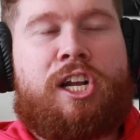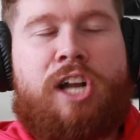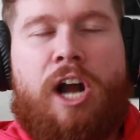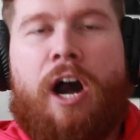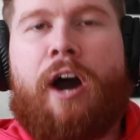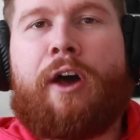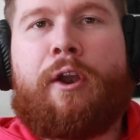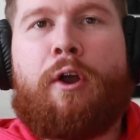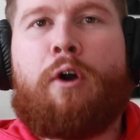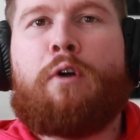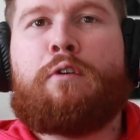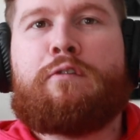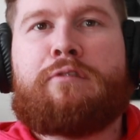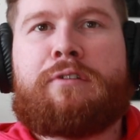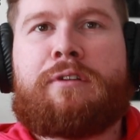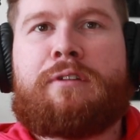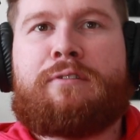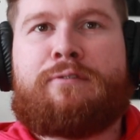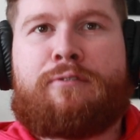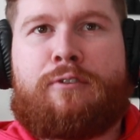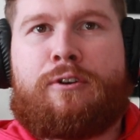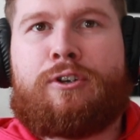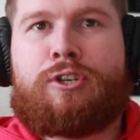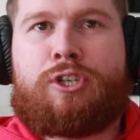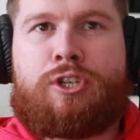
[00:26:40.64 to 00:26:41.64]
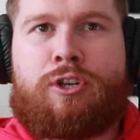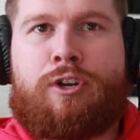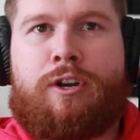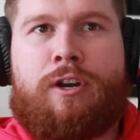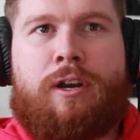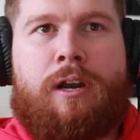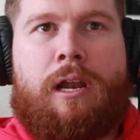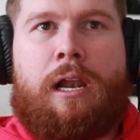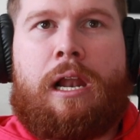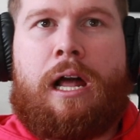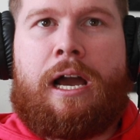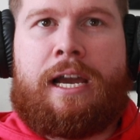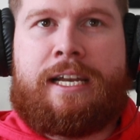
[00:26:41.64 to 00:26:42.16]
got over the first
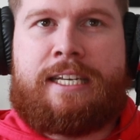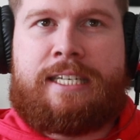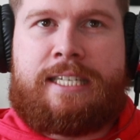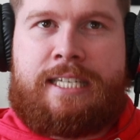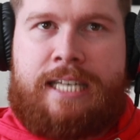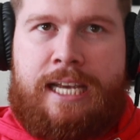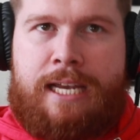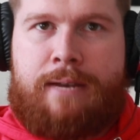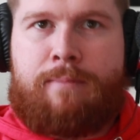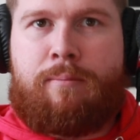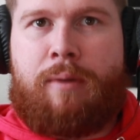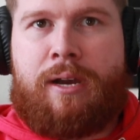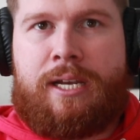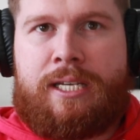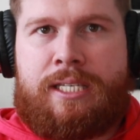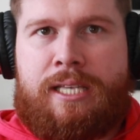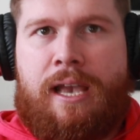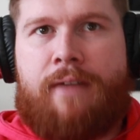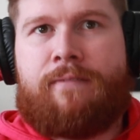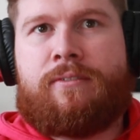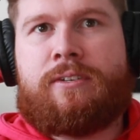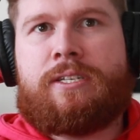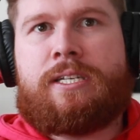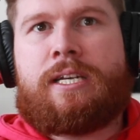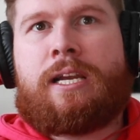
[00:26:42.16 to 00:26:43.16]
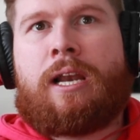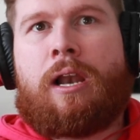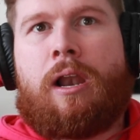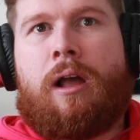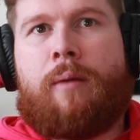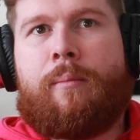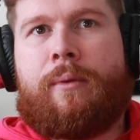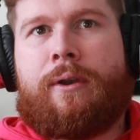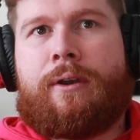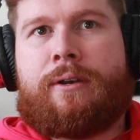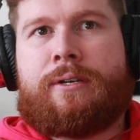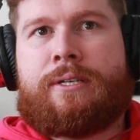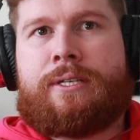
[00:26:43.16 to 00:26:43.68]
hurdle. I did my seventy
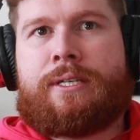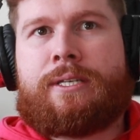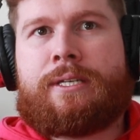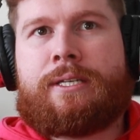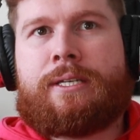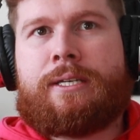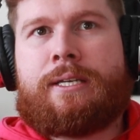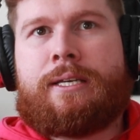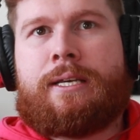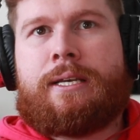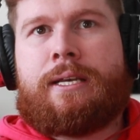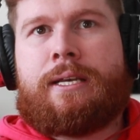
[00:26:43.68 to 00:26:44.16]
kilometers,